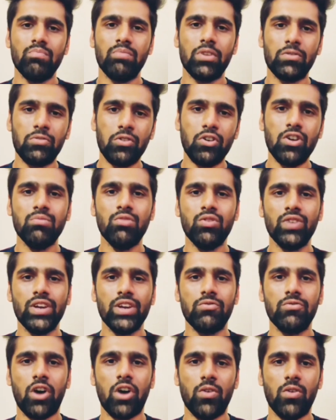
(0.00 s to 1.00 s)
before
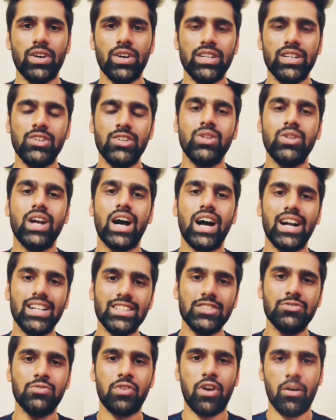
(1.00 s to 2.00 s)
moving forward to the
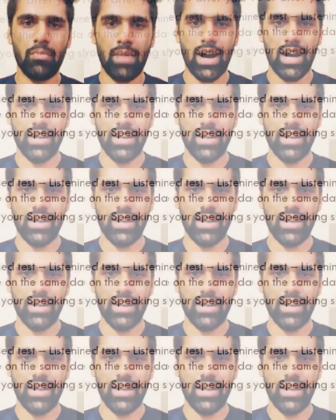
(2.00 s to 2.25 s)
IELTS format.